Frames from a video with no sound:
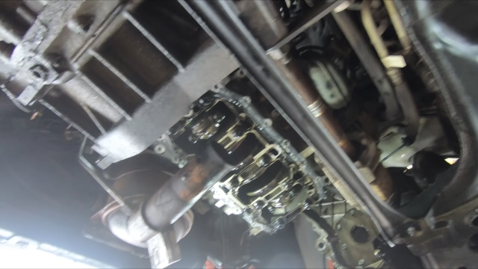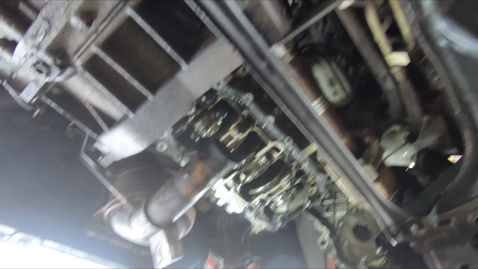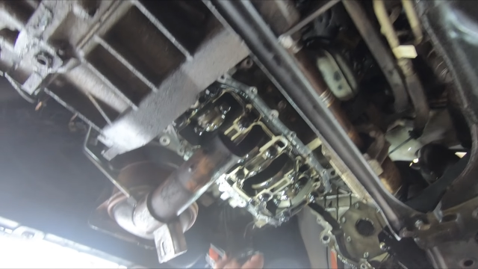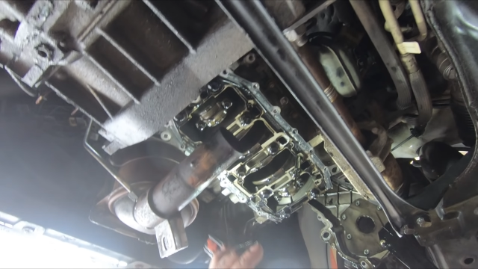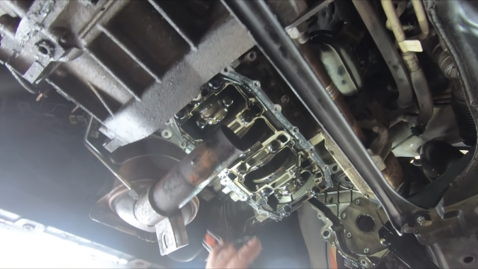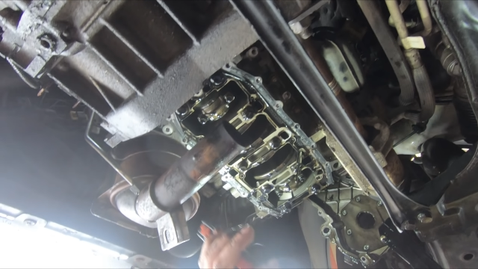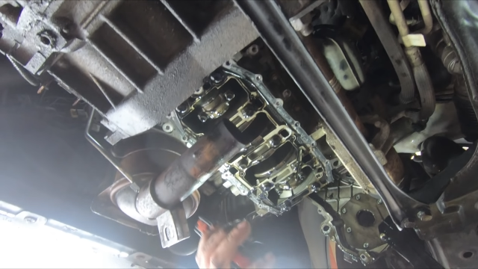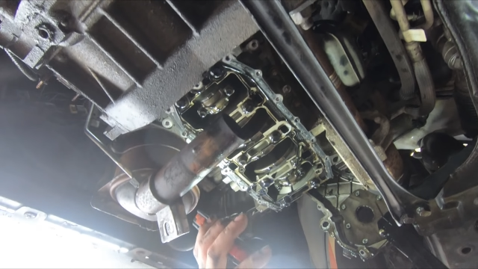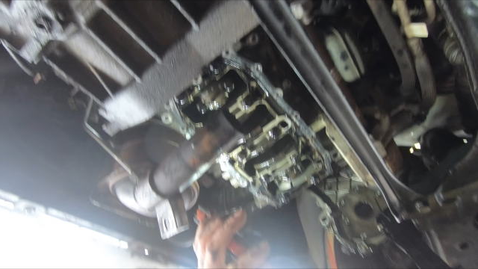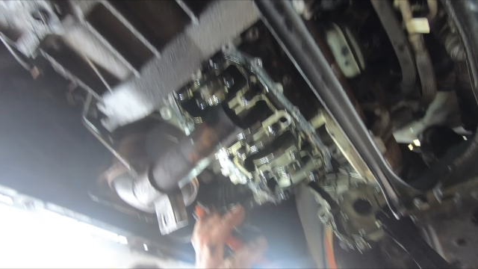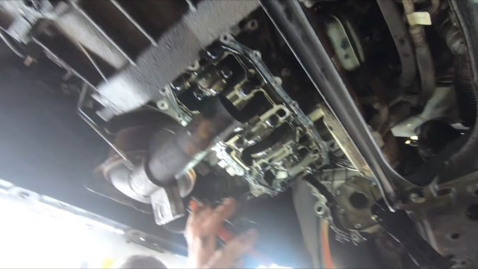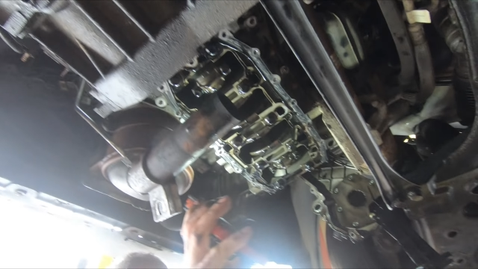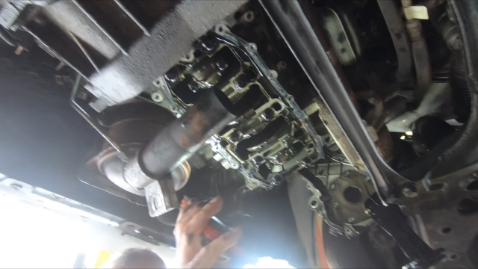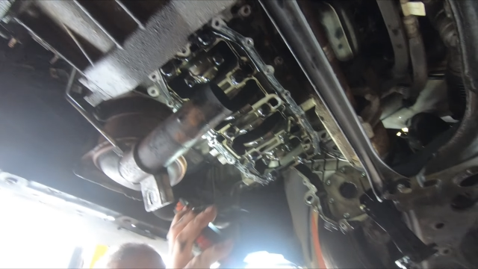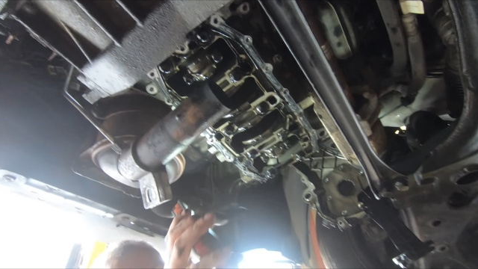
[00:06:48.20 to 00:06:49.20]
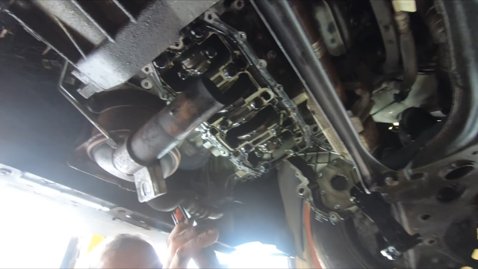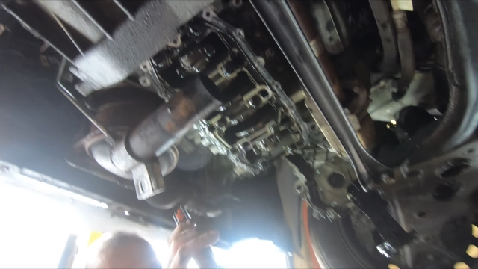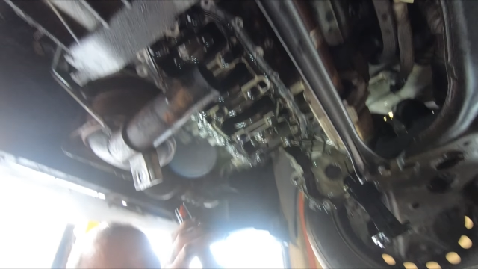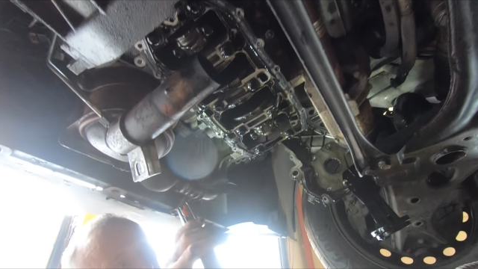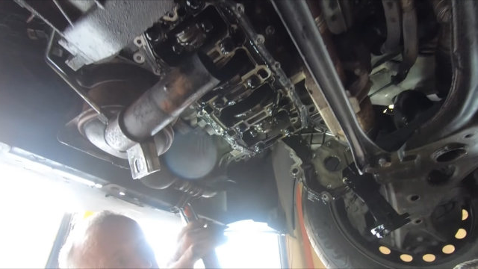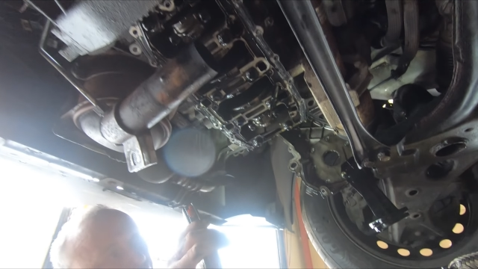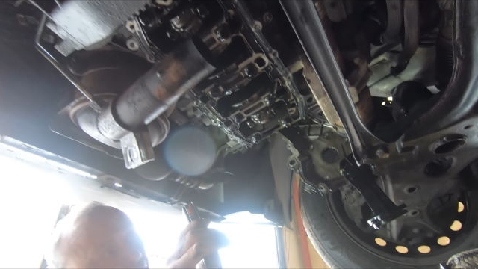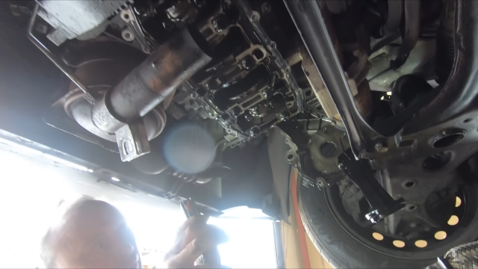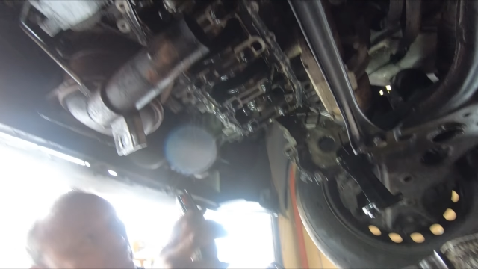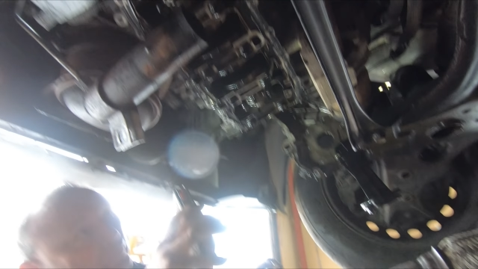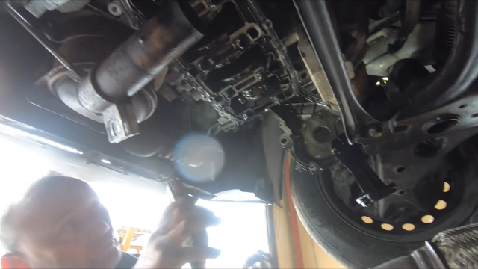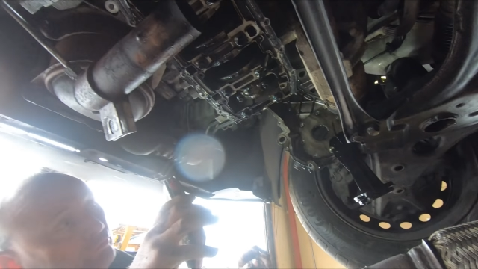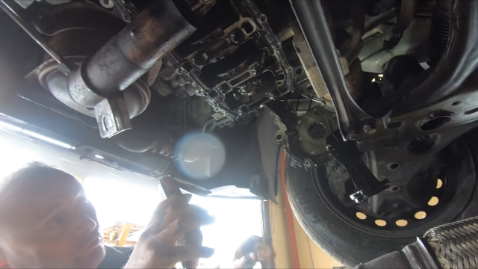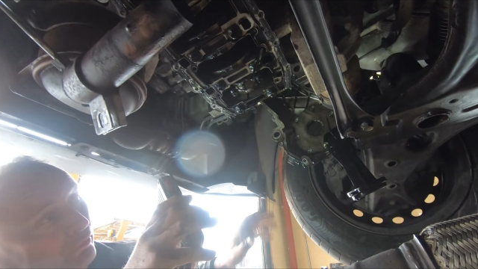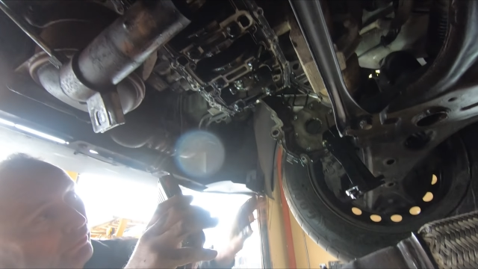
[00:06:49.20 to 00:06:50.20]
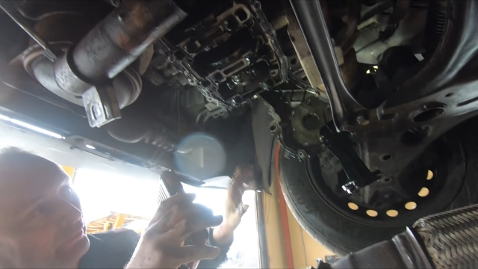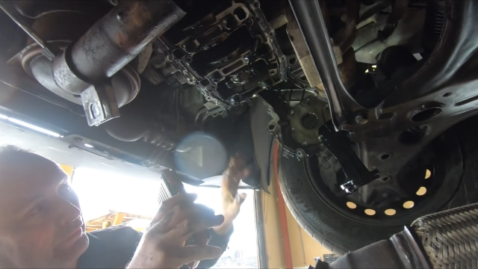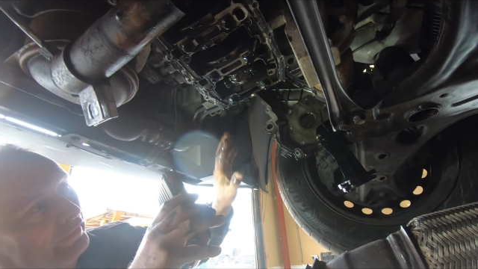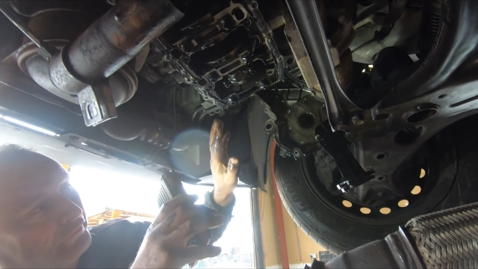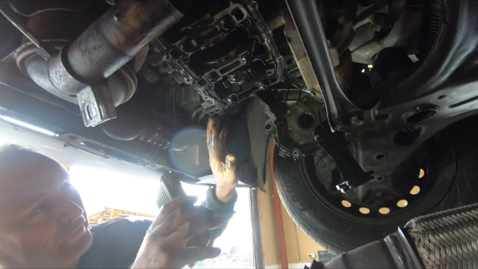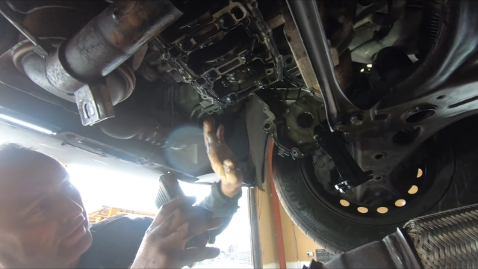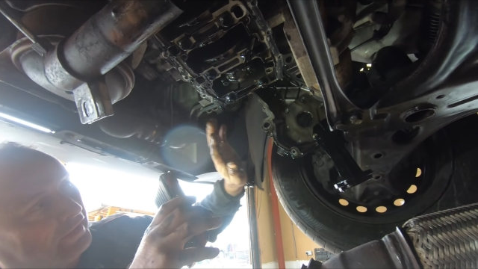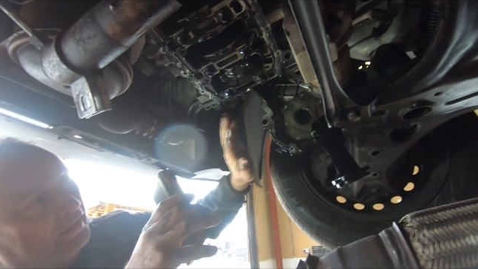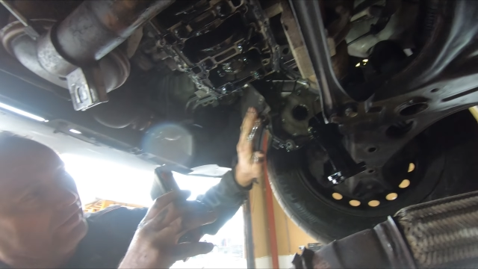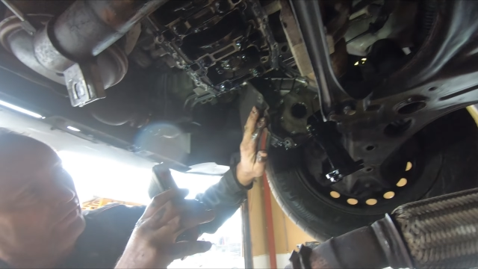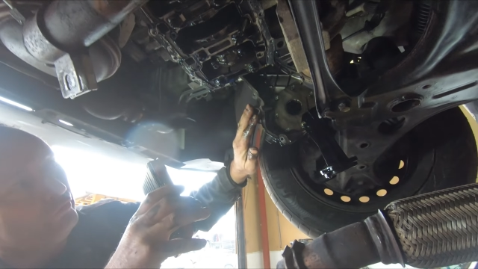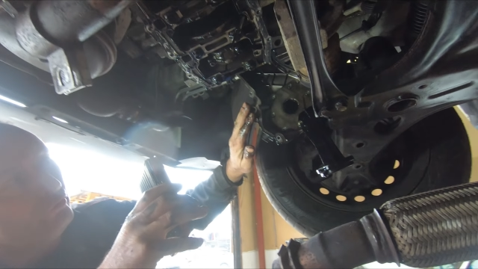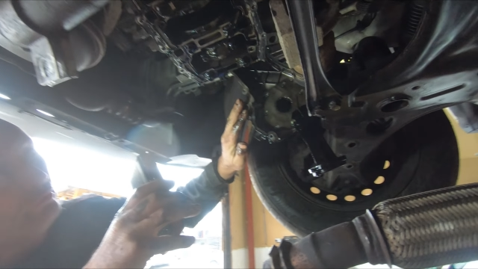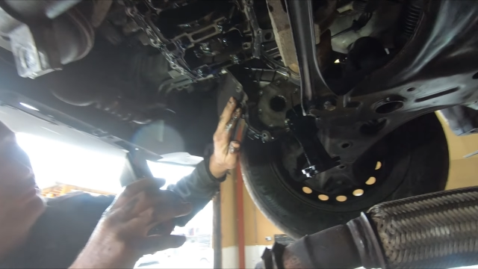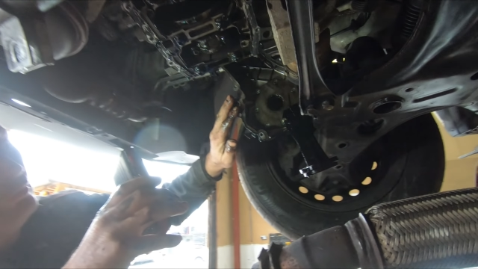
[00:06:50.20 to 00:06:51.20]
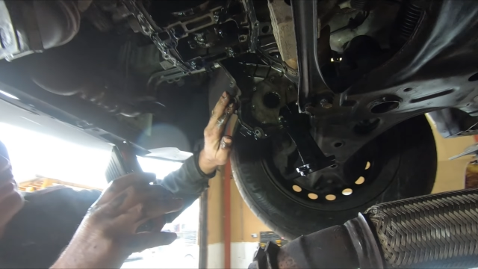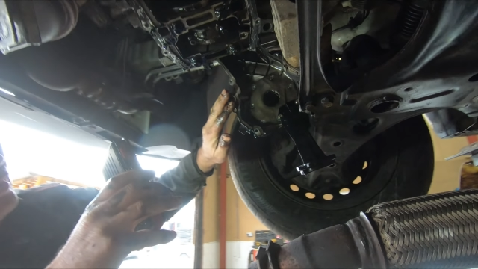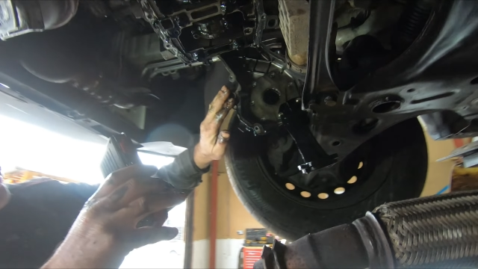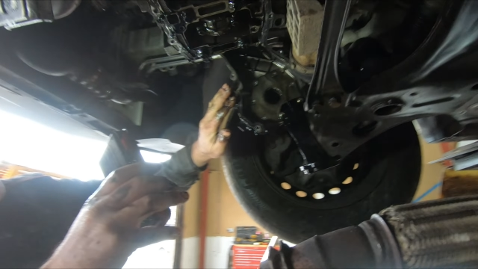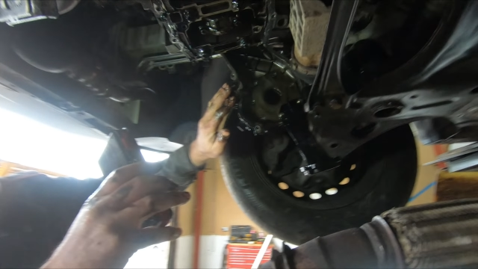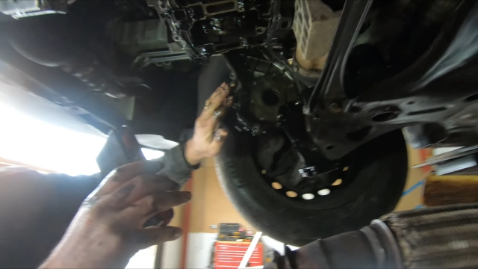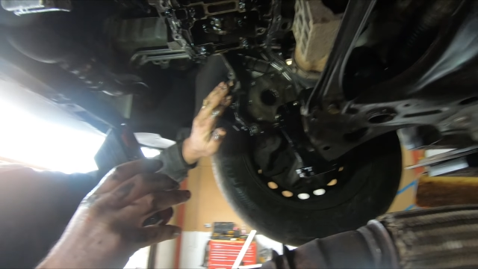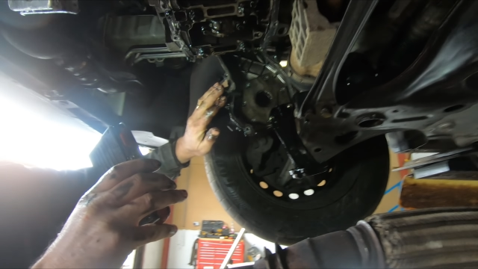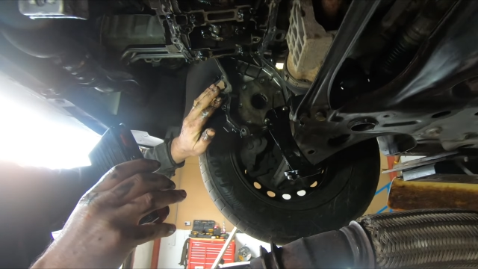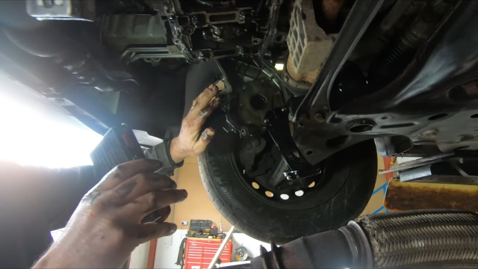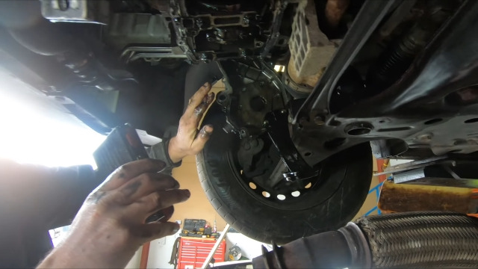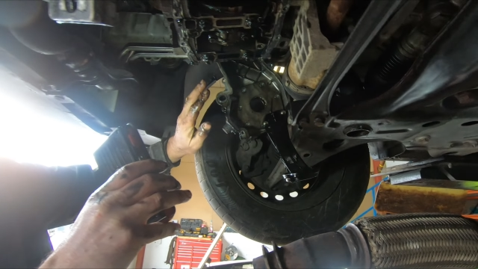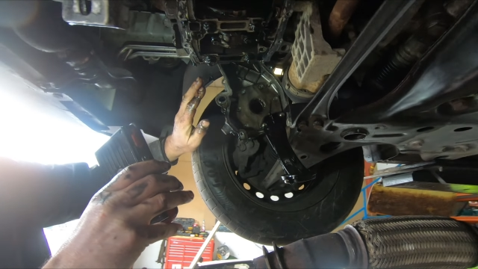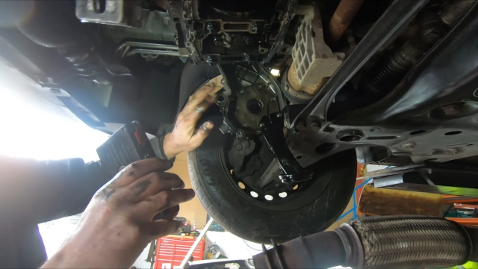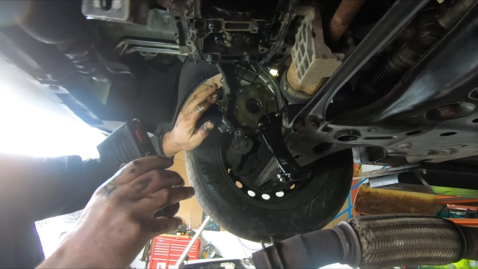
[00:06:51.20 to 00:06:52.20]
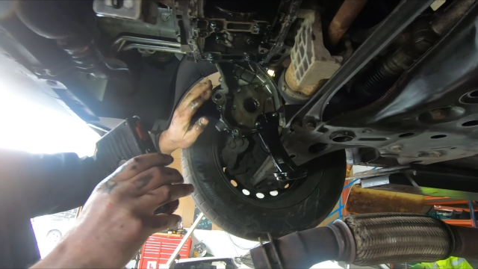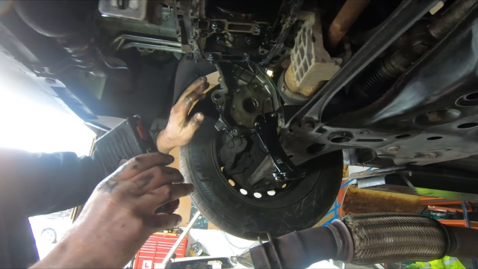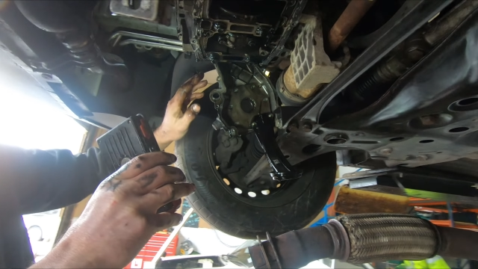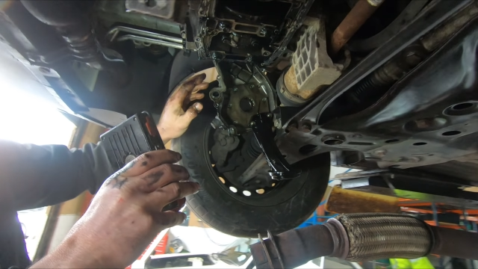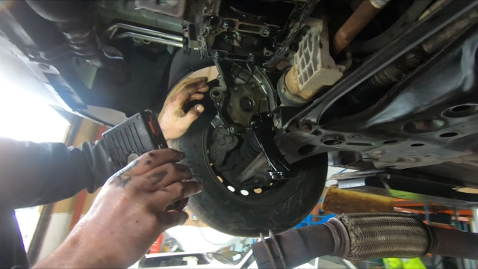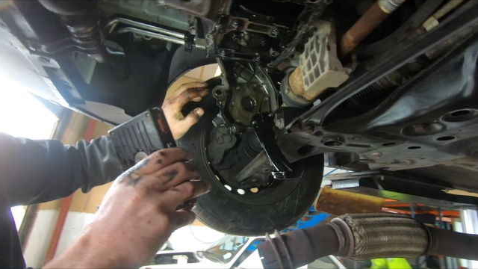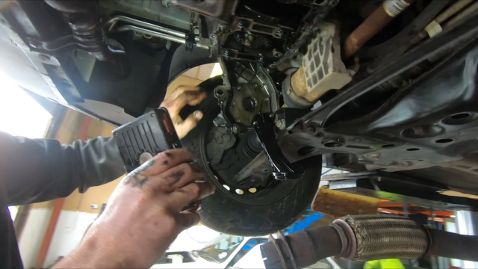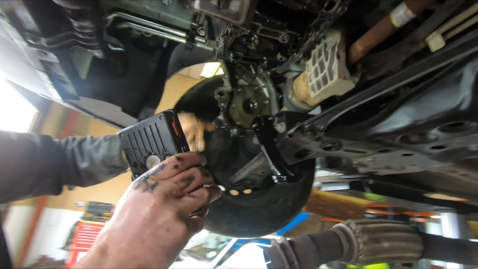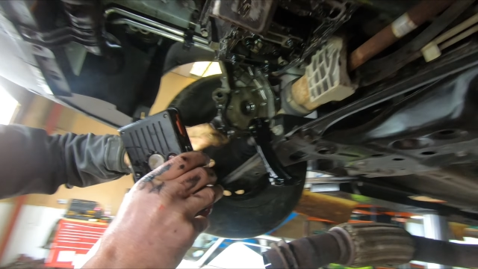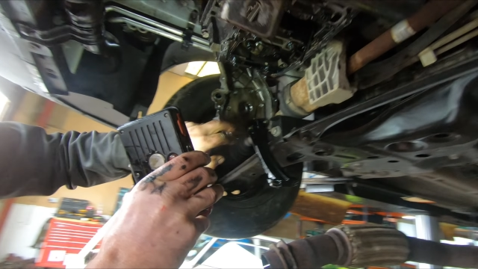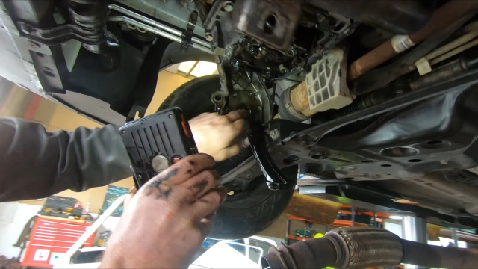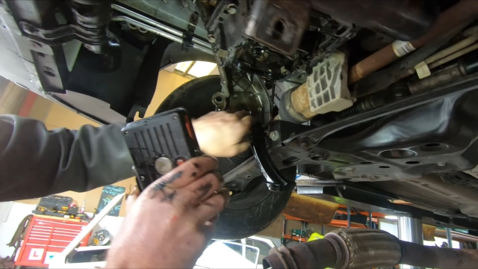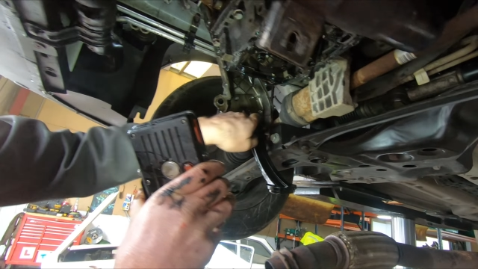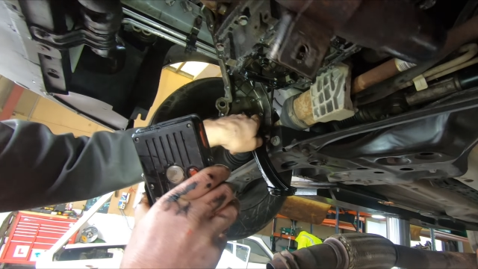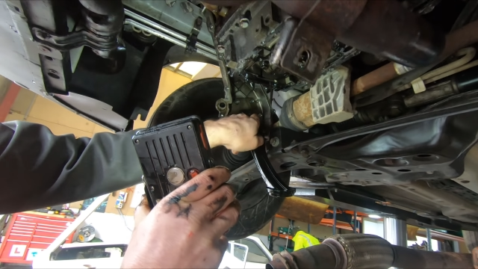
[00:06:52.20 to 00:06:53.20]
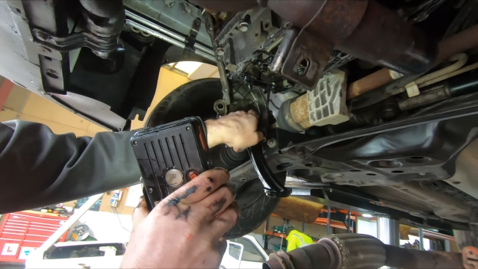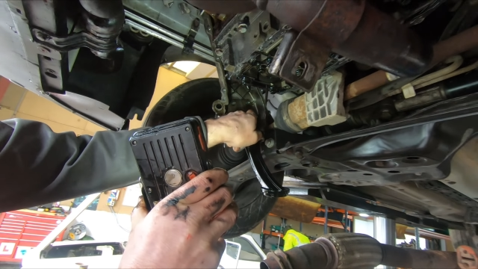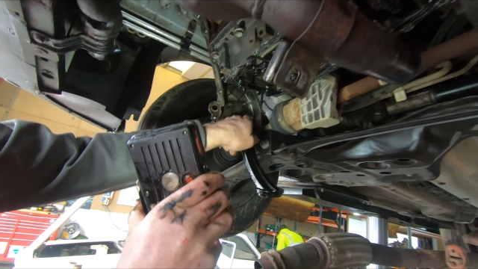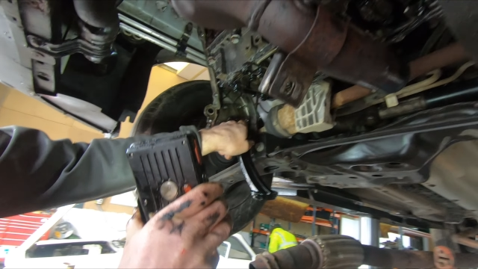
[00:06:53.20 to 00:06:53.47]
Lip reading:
No face is visible, so there are no lips to read.